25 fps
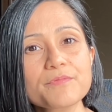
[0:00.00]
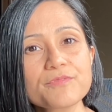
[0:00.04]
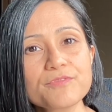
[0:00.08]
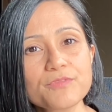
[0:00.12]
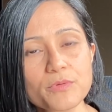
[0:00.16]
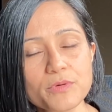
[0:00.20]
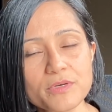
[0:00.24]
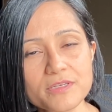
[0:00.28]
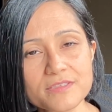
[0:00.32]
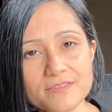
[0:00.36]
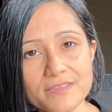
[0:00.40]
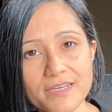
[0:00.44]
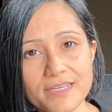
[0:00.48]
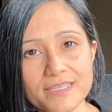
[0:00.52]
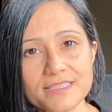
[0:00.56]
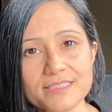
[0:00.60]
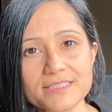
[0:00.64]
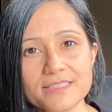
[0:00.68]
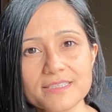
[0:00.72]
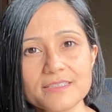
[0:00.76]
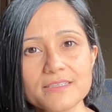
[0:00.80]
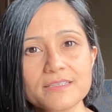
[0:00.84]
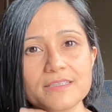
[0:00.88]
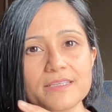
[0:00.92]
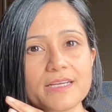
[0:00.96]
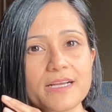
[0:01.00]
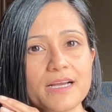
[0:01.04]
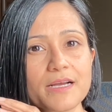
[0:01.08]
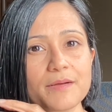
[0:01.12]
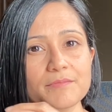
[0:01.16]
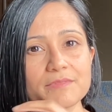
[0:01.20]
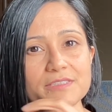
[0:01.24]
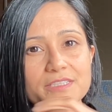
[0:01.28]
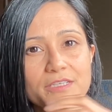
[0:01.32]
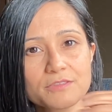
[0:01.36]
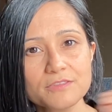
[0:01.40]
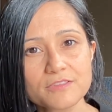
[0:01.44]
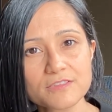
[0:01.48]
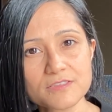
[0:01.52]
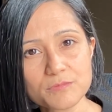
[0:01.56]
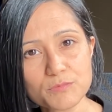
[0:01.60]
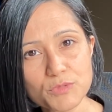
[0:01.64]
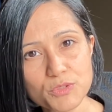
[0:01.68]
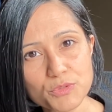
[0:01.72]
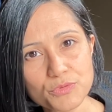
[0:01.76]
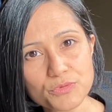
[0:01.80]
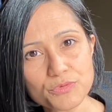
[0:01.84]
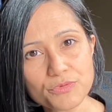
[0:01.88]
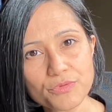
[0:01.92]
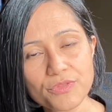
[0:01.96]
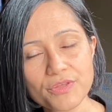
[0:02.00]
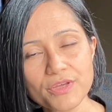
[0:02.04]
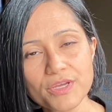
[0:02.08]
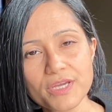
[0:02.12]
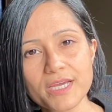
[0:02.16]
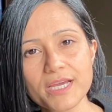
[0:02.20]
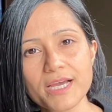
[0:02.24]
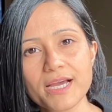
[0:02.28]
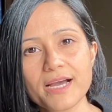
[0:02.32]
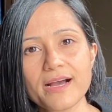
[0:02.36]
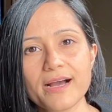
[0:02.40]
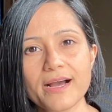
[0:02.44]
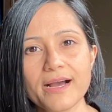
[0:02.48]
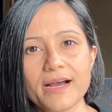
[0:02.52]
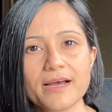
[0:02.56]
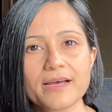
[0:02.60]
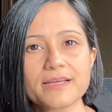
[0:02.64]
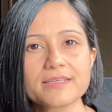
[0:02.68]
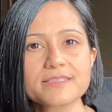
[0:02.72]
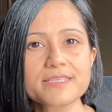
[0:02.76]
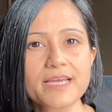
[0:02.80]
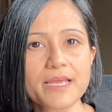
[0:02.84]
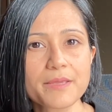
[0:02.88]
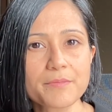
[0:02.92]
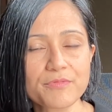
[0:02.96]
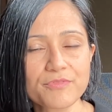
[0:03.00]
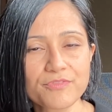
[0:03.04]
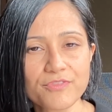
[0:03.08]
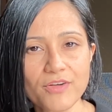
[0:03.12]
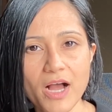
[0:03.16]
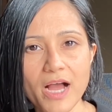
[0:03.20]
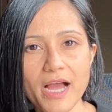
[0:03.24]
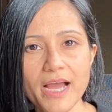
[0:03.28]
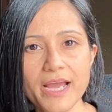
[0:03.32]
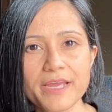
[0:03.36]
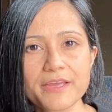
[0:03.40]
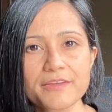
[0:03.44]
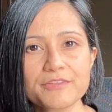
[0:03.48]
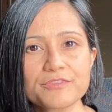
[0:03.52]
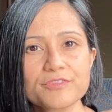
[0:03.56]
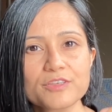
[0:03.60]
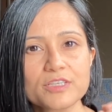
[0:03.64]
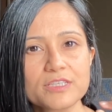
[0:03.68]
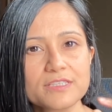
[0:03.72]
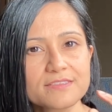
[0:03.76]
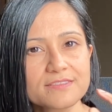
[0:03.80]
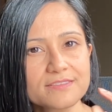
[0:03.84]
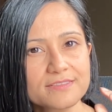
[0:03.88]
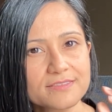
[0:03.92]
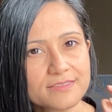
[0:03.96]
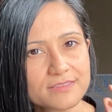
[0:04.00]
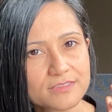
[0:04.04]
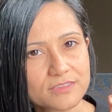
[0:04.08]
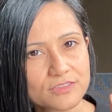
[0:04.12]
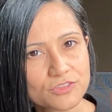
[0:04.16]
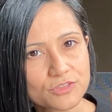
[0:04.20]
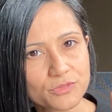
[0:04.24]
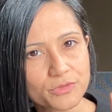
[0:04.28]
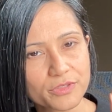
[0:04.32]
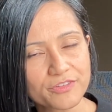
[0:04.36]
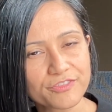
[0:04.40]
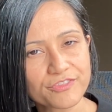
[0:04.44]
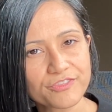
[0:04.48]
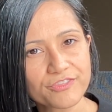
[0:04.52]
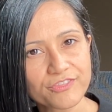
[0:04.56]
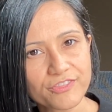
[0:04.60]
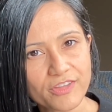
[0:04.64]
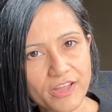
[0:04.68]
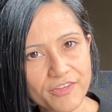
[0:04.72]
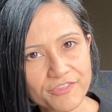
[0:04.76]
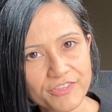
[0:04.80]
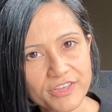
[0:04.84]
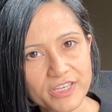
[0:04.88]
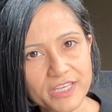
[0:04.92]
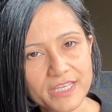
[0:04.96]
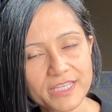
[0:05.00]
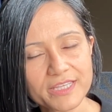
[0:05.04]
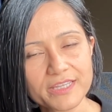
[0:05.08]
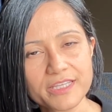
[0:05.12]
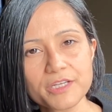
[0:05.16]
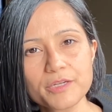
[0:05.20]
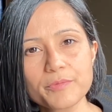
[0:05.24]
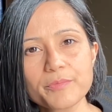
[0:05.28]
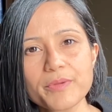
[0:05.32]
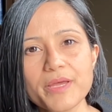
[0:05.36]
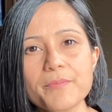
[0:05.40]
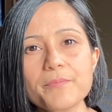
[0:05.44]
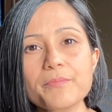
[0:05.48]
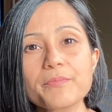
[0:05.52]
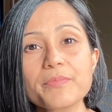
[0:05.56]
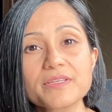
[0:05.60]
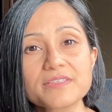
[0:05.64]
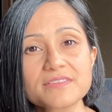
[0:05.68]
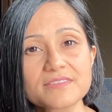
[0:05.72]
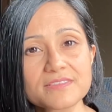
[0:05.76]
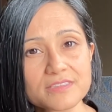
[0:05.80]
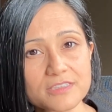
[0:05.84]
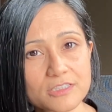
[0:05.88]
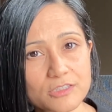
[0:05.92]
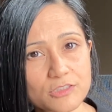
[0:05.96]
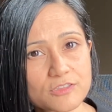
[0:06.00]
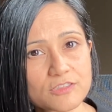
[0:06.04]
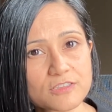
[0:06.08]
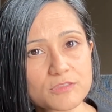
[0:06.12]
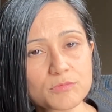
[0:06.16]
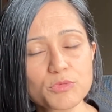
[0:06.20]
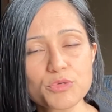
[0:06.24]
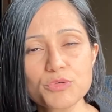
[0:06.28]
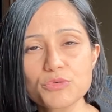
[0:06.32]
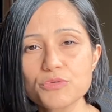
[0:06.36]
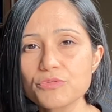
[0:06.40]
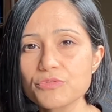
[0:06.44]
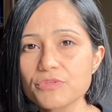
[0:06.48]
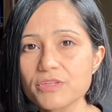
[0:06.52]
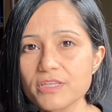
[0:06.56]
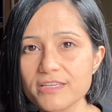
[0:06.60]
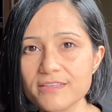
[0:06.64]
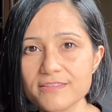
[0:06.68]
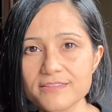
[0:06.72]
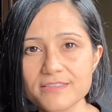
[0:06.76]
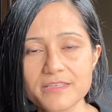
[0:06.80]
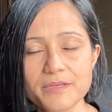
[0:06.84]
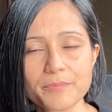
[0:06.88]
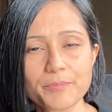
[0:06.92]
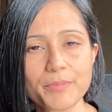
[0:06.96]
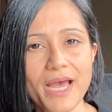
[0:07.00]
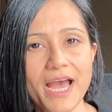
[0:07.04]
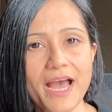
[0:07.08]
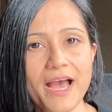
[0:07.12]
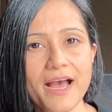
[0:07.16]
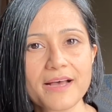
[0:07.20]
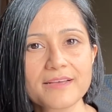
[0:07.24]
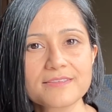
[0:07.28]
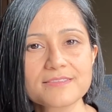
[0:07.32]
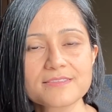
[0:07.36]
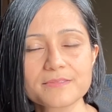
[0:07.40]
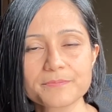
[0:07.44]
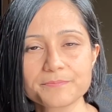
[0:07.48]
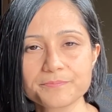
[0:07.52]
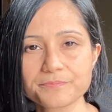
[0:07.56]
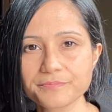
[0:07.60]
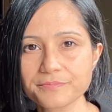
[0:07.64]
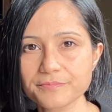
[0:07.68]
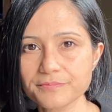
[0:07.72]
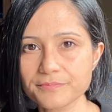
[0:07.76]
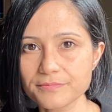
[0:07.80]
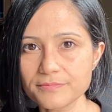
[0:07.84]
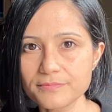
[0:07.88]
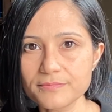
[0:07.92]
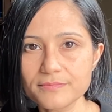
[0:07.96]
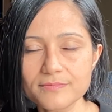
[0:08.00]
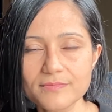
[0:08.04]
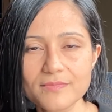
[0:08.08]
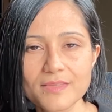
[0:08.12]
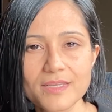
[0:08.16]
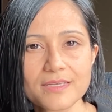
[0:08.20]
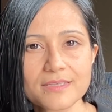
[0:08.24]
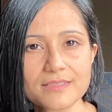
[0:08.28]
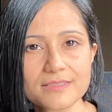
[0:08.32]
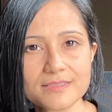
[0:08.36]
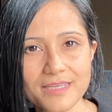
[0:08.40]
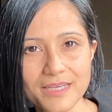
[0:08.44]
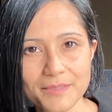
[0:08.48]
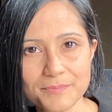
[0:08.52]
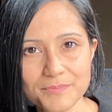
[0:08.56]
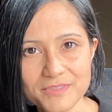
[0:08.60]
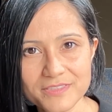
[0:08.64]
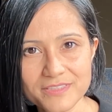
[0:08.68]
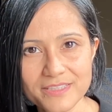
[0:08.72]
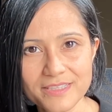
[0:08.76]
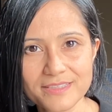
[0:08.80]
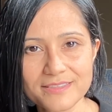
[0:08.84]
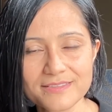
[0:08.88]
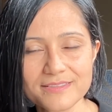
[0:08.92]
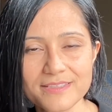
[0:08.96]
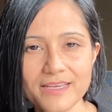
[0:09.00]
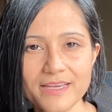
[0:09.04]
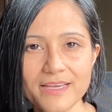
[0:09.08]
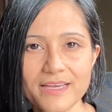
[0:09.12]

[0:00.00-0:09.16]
4 is ideal. It comes out smooth. Type 5 is sort of fluffy a little bit, but still smooth, easy to pass. Type 6